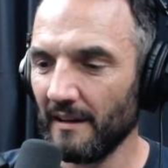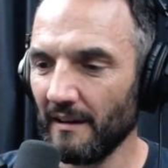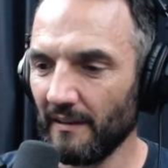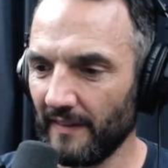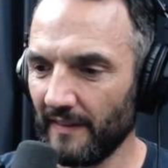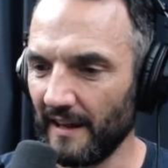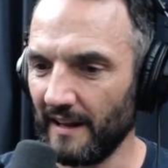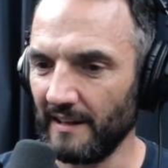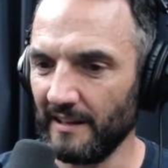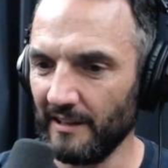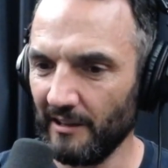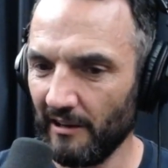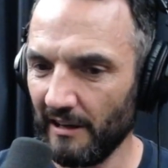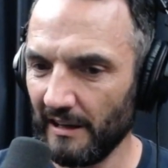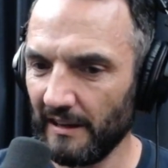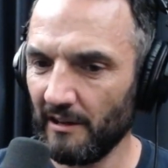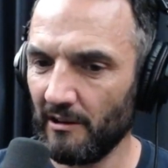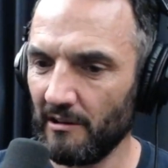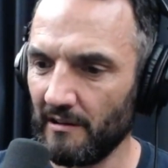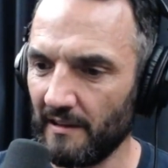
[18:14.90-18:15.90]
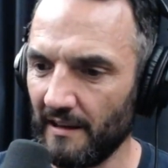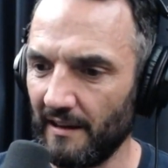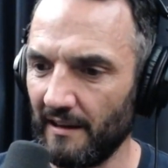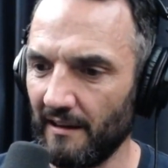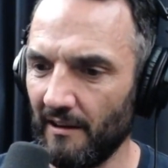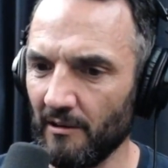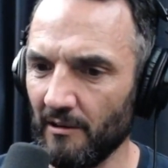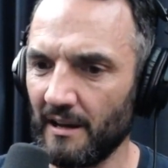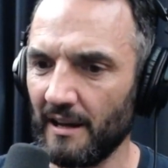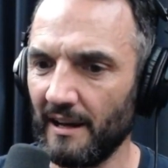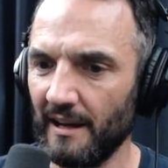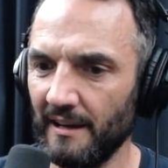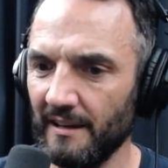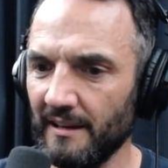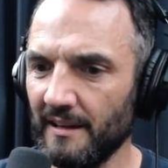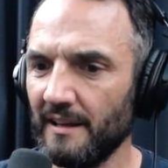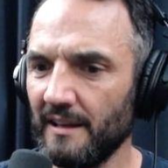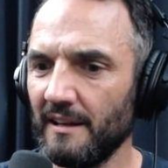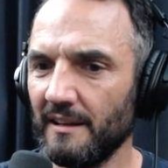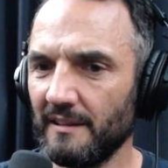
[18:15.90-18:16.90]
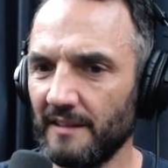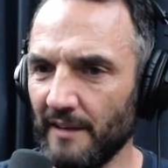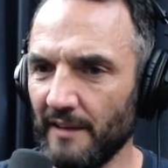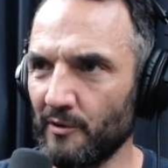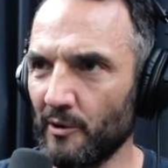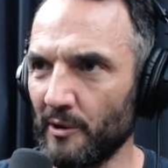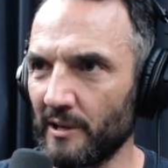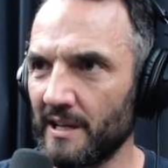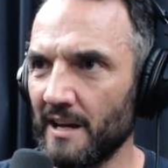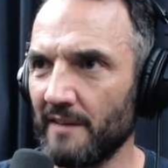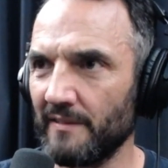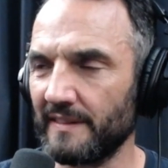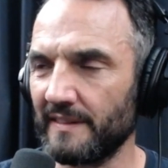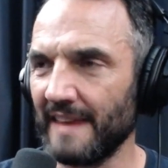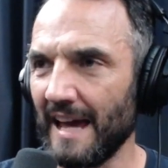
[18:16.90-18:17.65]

that, I know that, okay, they've got it covered.